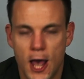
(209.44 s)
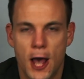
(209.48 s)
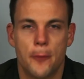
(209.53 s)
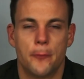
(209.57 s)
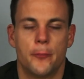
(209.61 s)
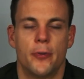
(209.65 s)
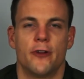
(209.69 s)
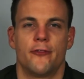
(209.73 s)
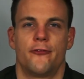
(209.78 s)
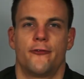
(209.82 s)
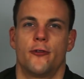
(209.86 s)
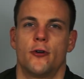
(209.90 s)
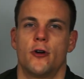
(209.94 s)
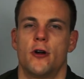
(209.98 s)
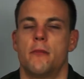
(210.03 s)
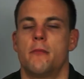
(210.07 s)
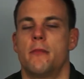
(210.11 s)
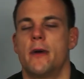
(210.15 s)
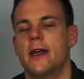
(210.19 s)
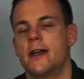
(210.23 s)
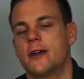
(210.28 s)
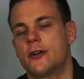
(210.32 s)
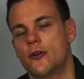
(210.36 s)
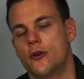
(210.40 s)
But for a
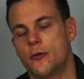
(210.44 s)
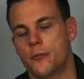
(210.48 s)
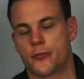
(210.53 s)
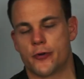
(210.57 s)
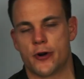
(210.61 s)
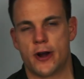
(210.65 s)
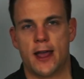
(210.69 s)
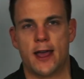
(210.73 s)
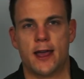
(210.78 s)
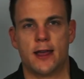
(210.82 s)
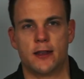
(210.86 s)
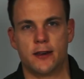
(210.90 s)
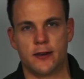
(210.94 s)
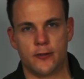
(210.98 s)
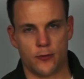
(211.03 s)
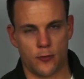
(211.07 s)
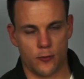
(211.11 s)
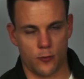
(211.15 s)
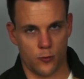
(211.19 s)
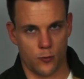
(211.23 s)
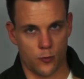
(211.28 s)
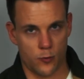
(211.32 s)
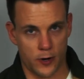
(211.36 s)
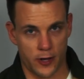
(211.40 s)
micro brand
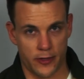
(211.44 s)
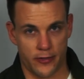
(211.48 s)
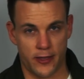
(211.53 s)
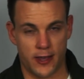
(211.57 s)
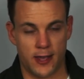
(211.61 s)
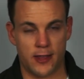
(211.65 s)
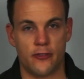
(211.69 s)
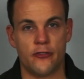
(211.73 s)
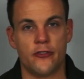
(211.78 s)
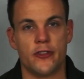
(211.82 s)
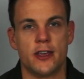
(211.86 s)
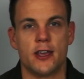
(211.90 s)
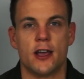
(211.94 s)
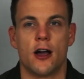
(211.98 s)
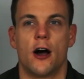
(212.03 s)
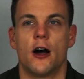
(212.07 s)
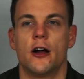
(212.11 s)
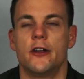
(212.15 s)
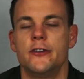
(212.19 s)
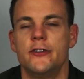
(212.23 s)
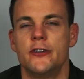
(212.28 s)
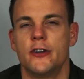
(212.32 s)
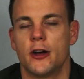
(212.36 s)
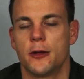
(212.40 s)
within the
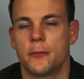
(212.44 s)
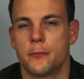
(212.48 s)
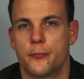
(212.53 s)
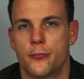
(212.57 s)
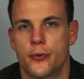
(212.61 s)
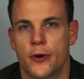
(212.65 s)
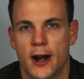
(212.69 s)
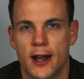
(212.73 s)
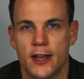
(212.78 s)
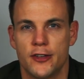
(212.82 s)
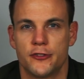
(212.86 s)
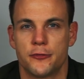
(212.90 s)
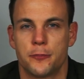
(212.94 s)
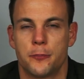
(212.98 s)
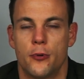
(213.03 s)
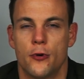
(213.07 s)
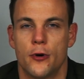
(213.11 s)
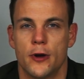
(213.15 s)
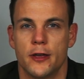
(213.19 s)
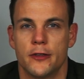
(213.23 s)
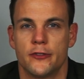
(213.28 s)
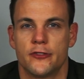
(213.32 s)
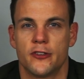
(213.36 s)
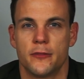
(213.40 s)
Undone price
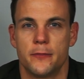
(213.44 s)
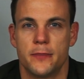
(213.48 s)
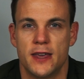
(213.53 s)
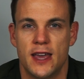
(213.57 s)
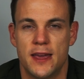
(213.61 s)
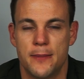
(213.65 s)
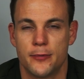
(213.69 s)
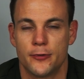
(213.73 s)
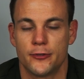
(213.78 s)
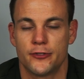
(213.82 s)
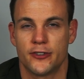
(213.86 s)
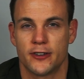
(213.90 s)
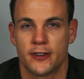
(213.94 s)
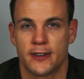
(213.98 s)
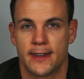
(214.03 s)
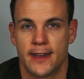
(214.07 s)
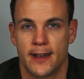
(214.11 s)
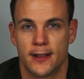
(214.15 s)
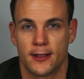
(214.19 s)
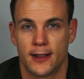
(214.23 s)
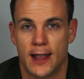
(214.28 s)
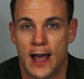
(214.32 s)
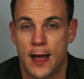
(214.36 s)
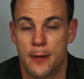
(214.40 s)
point, to be able to
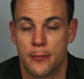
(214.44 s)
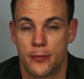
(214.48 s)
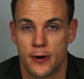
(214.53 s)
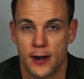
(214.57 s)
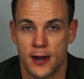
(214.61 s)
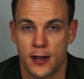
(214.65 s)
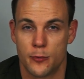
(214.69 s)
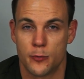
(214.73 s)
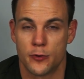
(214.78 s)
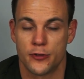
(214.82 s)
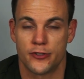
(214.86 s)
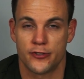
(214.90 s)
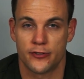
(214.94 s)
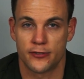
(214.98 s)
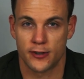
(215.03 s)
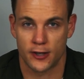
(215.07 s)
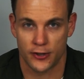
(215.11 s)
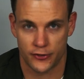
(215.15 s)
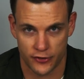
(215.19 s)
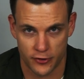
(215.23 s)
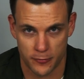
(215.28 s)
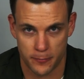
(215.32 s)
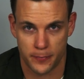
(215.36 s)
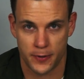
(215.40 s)
collaborate with
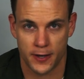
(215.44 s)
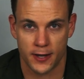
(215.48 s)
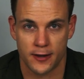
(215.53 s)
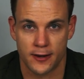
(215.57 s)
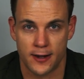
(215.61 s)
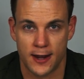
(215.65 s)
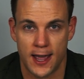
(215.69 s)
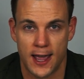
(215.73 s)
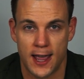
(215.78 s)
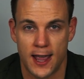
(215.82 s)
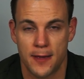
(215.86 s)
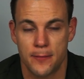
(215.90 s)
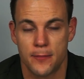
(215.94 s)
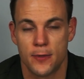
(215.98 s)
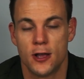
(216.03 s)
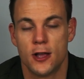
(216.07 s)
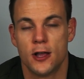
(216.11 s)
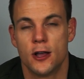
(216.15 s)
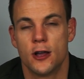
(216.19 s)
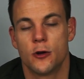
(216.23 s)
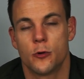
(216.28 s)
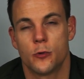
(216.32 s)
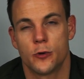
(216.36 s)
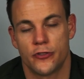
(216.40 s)
such a big name,
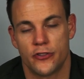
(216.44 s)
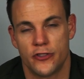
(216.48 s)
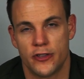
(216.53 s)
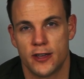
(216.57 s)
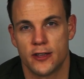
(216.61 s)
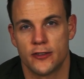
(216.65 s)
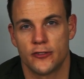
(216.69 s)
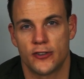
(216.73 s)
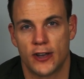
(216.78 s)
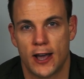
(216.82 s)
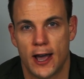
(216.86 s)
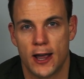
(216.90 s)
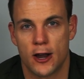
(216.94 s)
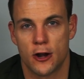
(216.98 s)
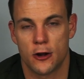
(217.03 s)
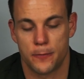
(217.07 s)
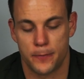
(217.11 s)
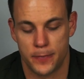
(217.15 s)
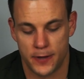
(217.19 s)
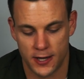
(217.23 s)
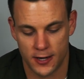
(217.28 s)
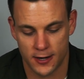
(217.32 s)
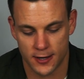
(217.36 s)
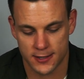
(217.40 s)
with the entire
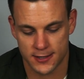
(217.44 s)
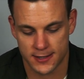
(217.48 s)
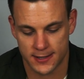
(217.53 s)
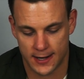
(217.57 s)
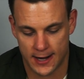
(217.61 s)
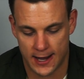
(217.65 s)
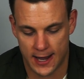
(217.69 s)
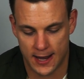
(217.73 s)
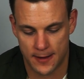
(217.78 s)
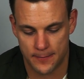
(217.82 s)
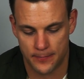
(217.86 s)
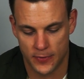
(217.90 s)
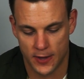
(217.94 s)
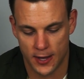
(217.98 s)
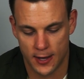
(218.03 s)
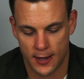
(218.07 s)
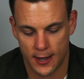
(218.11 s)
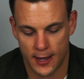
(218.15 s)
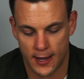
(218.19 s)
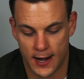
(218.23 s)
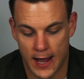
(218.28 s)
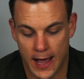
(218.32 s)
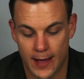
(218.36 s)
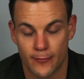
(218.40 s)
Peanuts name,
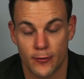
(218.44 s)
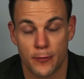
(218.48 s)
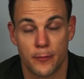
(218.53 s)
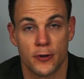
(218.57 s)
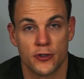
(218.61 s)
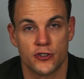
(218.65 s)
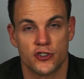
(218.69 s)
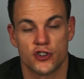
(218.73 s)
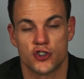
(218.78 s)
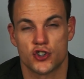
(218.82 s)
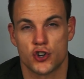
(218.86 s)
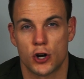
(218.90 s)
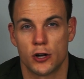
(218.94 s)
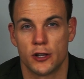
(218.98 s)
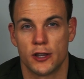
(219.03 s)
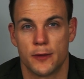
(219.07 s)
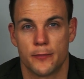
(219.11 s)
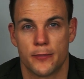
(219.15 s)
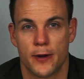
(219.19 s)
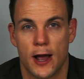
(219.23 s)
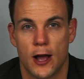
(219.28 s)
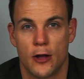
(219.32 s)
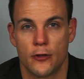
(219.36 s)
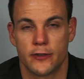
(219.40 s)
and have a bunch of Charlie
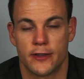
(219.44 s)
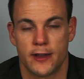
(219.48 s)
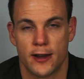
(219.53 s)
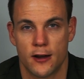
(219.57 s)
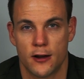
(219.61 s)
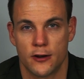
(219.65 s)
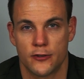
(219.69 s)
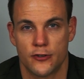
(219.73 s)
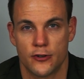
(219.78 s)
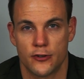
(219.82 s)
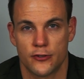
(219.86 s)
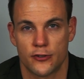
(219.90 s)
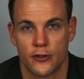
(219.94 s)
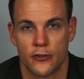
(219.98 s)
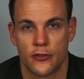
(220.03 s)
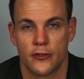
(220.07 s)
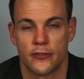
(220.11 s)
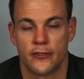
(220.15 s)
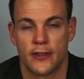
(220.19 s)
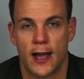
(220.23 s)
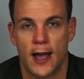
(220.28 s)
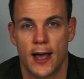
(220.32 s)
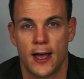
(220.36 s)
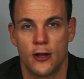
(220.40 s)
Brown characters on the
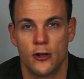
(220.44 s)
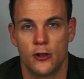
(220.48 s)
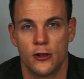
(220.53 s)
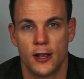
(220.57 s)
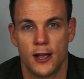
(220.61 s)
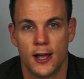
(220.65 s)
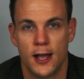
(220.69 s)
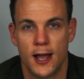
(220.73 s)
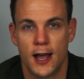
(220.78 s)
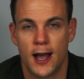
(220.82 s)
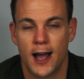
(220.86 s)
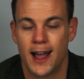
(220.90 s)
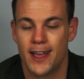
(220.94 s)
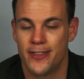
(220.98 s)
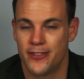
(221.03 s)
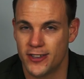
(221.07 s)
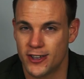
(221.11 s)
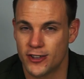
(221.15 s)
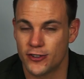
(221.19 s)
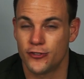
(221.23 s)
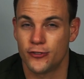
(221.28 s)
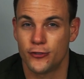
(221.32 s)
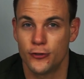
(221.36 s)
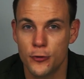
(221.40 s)
dial, I
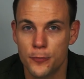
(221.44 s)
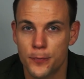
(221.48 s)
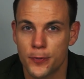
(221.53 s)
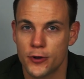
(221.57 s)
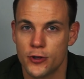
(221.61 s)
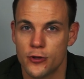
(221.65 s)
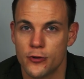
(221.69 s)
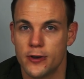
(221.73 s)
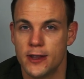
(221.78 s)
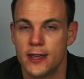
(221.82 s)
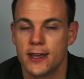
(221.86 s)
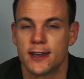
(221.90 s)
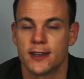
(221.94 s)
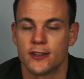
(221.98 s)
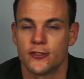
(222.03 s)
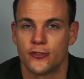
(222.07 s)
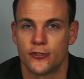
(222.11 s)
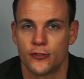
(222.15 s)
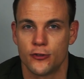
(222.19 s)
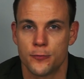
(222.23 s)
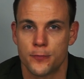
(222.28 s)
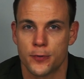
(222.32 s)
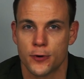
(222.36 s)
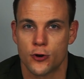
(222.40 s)
think is super unique and
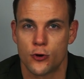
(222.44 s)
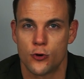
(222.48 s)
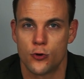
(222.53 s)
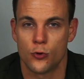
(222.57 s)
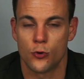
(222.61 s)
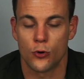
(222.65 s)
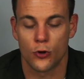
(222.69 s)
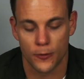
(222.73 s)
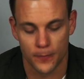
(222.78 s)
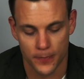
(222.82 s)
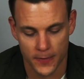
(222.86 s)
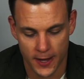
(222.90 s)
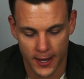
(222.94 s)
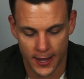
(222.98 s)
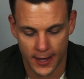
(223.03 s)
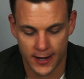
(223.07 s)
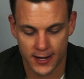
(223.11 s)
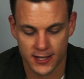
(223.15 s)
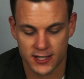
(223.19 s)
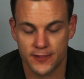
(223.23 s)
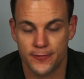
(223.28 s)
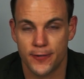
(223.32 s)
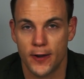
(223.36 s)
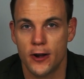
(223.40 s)
super cool, and
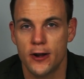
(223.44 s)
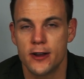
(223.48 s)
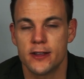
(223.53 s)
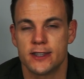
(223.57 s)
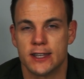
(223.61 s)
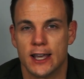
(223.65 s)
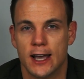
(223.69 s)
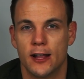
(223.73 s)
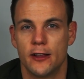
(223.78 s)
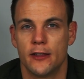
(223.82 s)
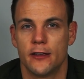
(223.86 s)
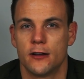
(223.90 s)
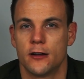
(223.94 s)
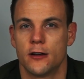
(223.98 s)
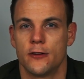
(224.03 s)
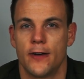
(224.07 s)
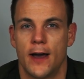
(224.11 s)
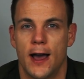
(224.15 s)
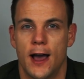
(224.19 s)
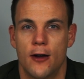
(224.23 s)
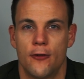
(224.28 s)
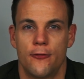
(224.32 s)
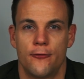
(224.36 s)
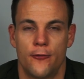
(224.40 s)
it's very telling of
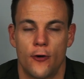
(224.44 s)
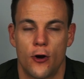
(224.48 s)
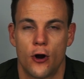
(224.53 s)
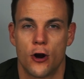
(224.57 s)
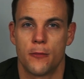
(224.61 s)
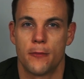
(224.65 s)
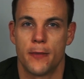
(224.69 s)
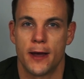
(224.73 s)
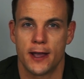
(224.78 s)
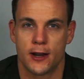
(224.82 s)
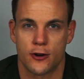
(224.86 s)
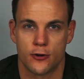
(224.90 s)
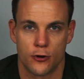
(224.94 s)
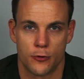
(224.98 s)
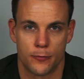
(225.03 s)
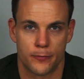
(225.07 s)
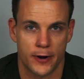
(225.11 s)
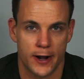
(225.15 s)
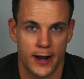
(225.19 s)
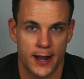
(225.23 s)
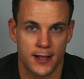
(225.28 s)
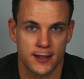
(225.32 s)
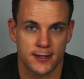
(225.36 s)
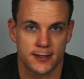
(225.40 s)
how far micro
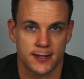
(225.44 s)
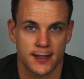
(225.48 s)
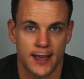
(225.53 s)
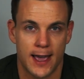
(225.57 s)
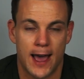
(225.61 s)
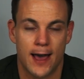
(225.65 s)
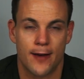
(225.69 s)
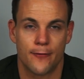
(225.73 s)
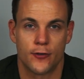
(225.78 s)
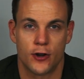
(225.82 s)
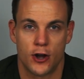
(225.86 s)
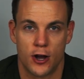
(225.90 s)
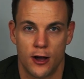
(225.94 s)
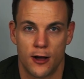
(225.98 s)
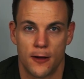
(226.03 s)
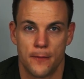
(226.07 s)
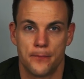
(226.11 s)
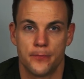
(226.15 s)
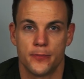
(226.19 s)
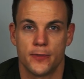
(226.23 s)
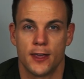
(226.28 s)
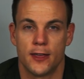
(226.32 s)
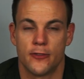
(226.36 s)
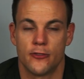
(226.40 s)
brands have
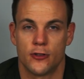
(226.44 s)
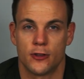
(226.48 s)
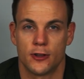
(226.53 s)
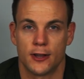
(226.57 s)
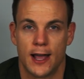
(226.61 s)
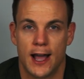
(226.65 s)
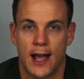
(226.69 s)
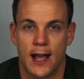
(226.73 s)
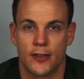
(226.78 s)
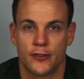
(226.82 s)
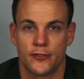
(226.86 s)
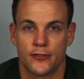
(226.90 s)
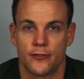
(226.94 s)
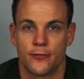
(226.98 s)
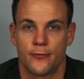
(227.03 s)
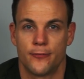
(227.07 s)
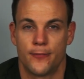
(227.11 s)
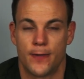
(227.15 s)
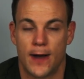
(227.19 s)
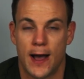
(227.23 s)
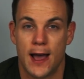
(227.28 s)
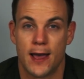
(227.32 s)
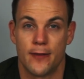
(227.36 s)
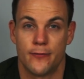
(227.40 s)
come in the last
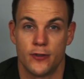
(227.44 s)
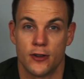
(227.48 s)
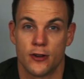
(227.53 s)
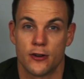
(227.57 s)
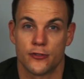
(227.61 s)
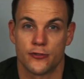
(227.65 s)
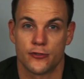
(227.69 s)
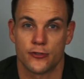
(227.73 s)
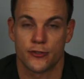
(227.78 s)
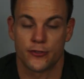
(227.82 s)
5 years or